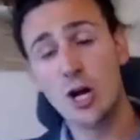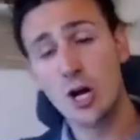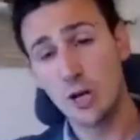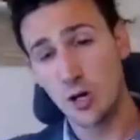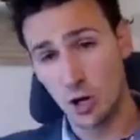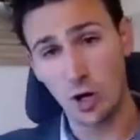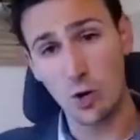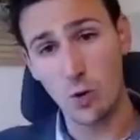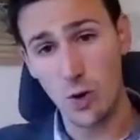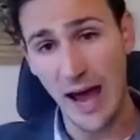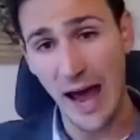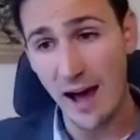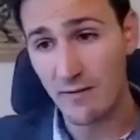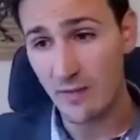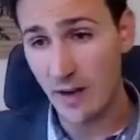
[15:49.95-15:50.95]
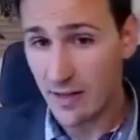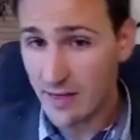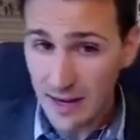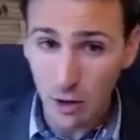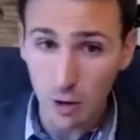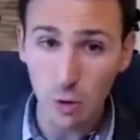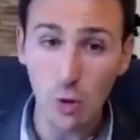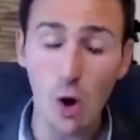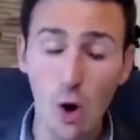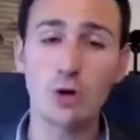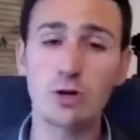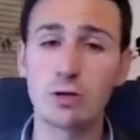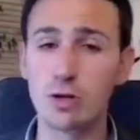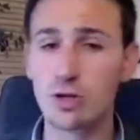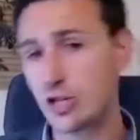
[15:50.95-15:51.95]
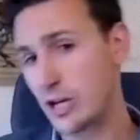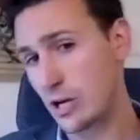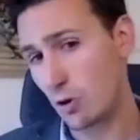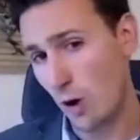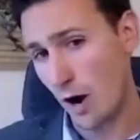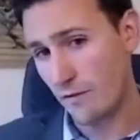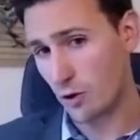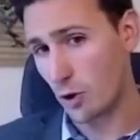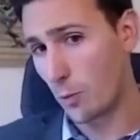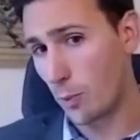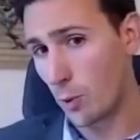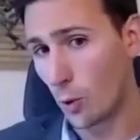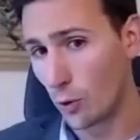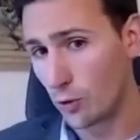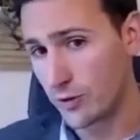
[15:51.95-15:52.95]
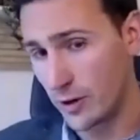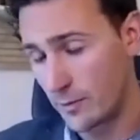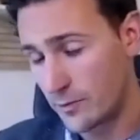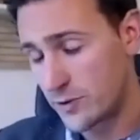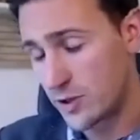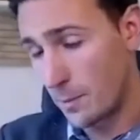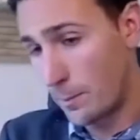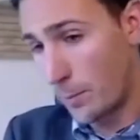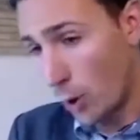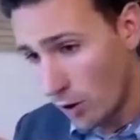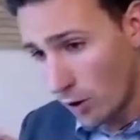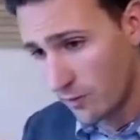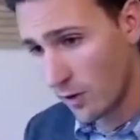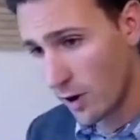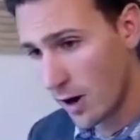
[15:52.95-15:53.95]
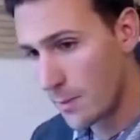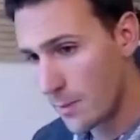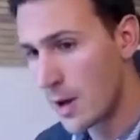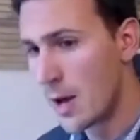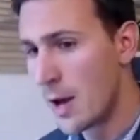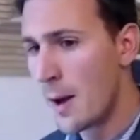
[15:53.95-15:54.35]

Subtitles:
You're going to want to have, I think, a larger geographical pool to pull from,